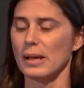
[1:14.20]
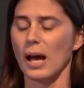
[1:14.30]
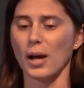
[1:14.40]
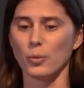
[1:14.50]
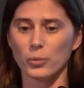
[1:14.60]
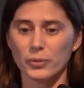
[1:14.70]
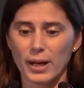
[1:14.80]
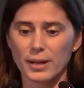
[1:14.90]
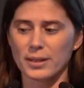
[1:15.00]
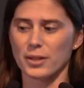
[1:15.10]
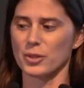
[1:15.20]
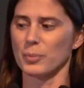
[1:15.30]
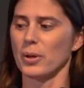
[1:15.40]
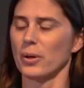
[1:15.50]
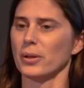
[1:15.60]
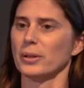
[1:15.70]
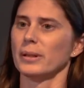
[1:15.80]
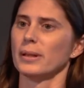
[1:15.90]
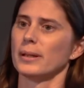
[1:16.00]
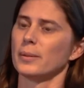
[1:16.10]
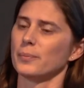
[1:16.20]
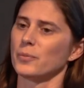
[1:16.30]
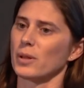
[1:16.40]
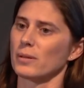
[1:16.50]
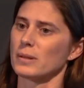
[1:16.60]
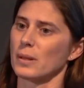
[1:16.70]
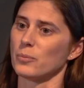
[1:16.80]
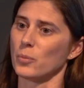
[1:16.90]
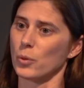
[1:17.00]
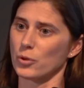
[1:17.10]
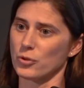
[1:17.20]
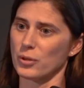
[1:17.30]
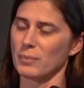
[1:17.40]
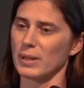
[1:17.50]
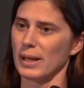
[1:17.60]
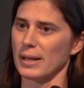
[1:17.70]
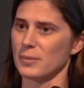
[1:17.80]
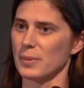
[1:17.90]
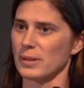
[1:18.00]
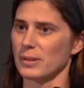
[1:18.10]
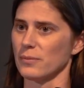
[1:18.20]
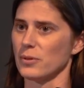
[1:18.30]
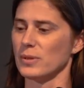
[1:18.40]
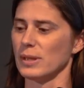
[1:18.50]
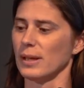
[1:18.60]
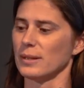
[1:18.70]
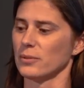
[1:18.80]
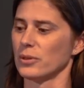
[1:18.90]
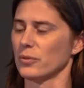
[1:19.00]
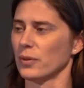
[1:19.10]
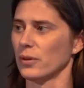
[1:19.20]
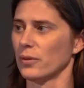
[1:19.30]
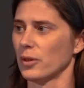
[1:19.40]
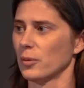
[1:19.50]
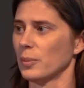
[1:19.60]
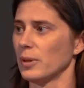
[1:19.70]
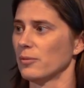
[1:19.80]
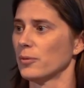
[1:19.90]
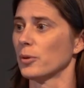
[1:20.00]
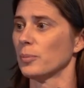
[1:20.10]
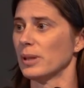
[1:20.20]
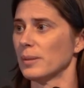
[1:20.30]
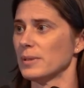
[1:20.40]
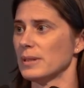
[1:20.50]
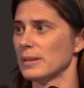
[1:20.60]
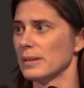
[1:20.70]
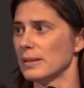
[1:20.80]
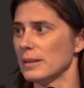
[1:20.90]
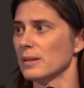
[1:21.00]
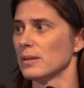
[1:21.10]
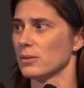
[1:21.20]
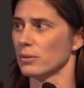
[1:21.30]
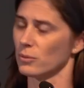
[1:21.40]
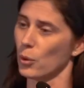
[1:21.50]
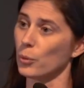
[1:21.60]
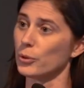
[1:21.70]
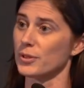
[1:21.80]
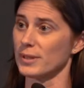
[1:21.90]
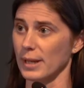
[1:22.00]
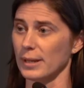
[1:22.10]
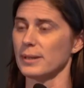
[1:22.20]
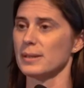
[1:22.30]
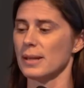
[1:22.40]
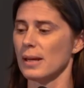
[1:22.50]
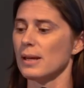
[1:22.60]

I will not touch upon um, some more treatment aspects of using antiretroviral therapy for P M T C T. These are older studies.